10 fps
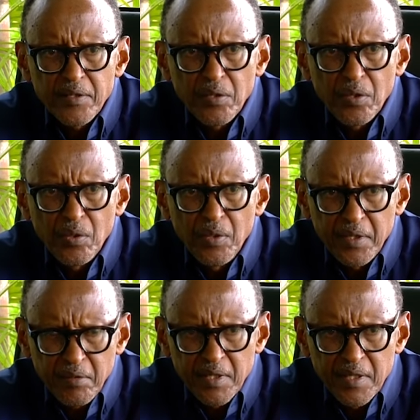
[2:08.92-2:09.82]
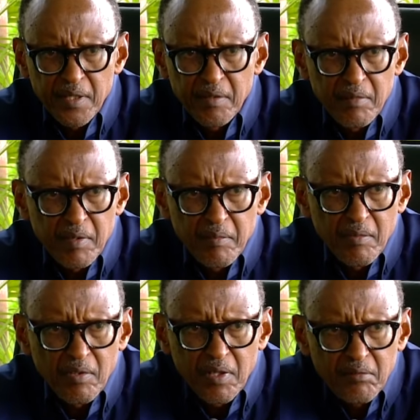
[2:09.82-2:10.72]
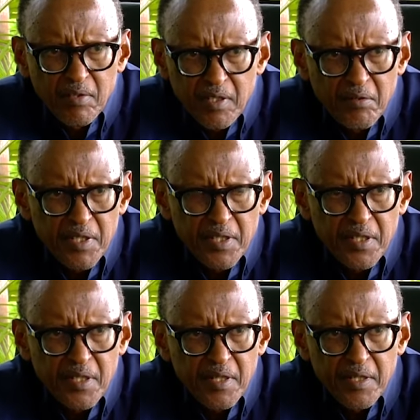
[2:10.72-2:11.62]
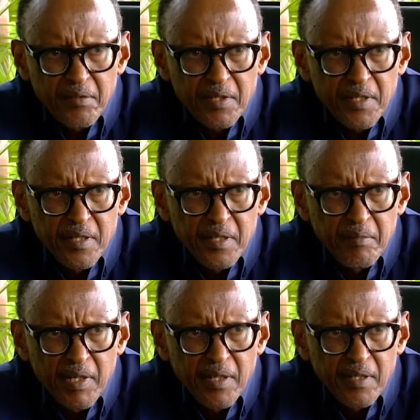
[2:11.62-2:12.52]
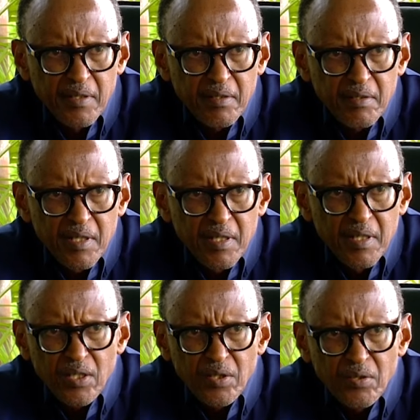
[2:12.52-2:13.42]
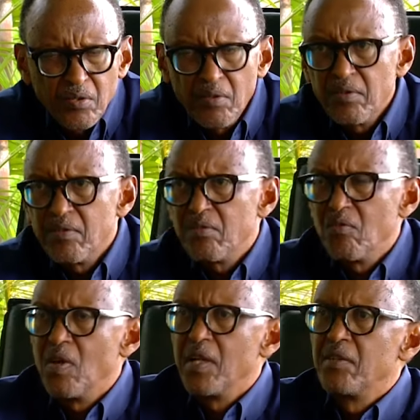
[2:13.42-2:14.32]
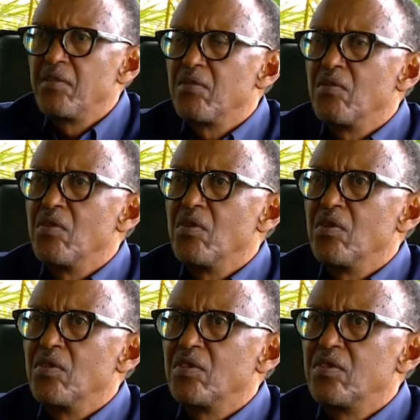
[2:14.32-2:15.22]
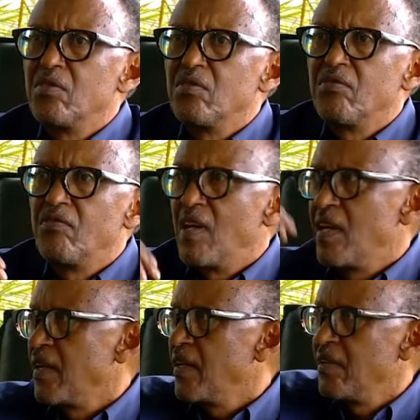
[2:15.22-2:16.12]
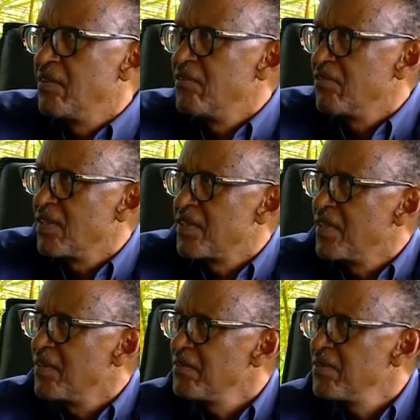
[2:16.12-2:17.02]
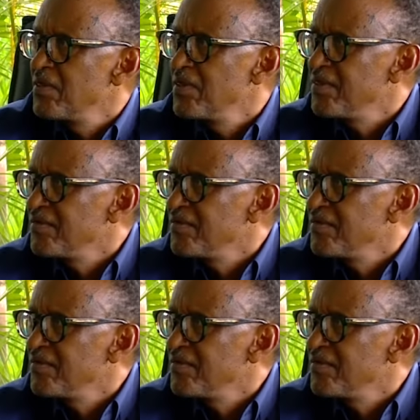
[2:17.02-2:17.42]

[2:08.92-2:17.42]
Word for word: so what was in what was it that was in the mind you don't want to go too far ahead of yourself